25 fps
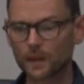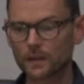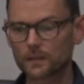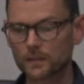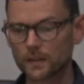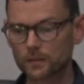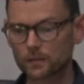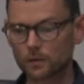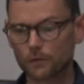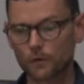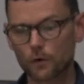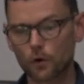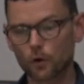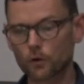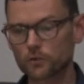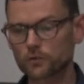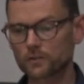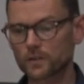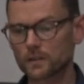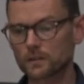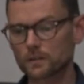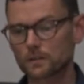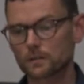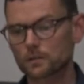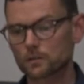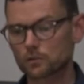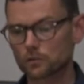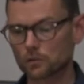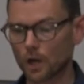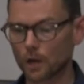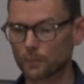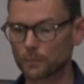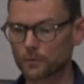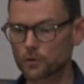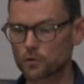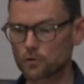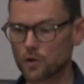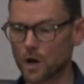this of course doesn't
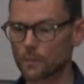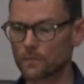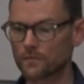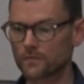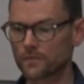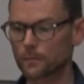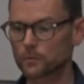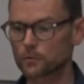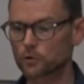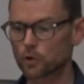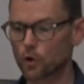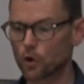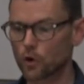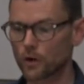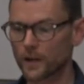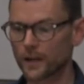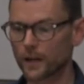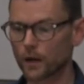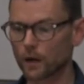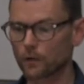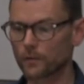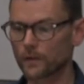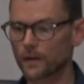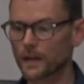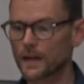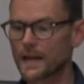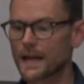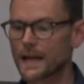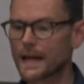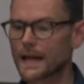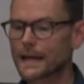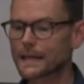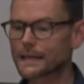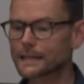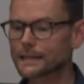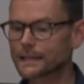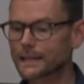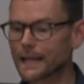stop Trump from talking of a
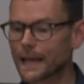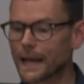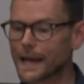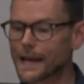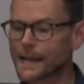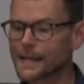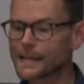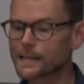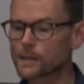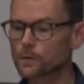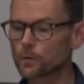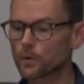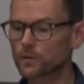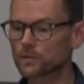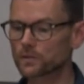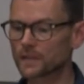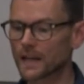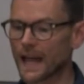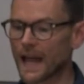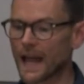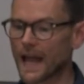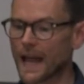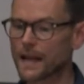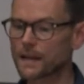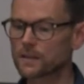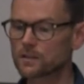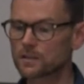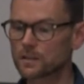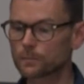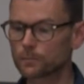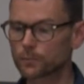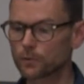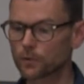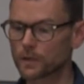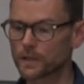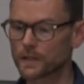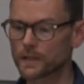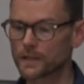dangerous
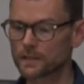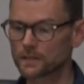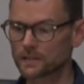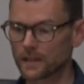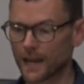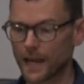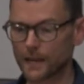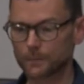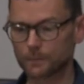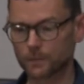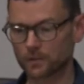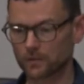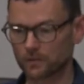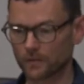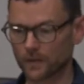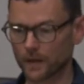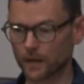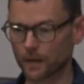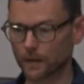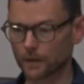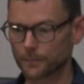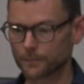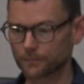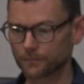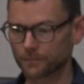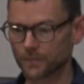anti-police atmosphere,